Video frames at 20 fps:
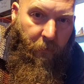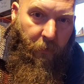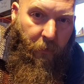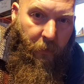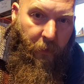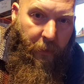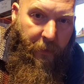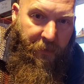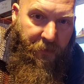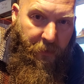
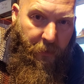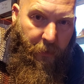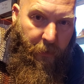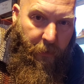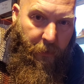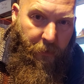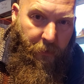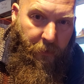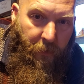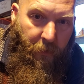nice and
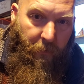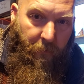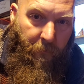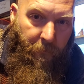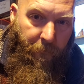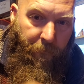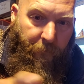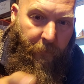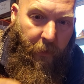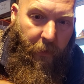easy.
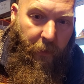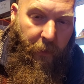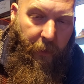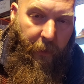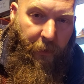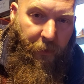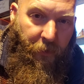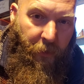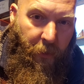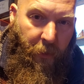
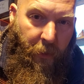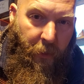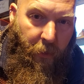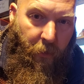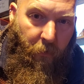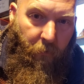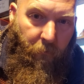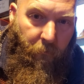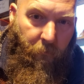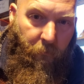It's in
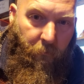here.